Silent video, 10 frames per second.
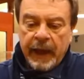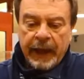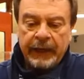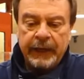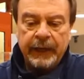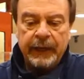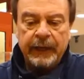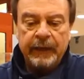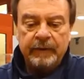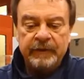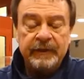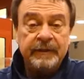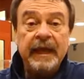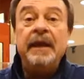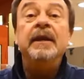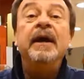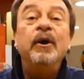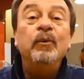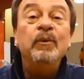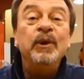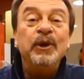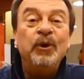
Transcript: And then we will